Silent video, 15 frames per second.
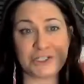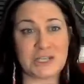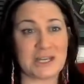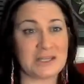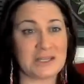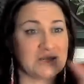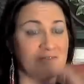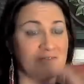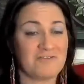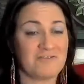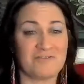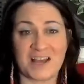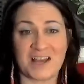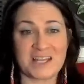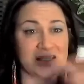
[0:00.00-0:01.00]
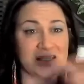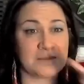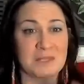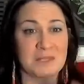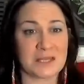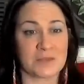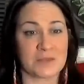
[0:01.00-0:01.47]
change it, find
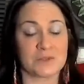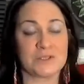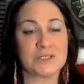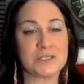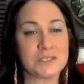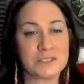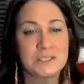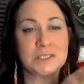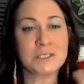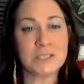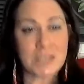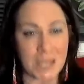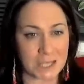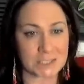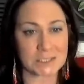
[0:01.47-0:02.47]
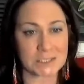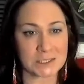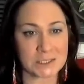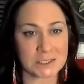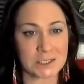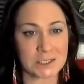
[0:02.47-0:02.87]
something else. Just yes.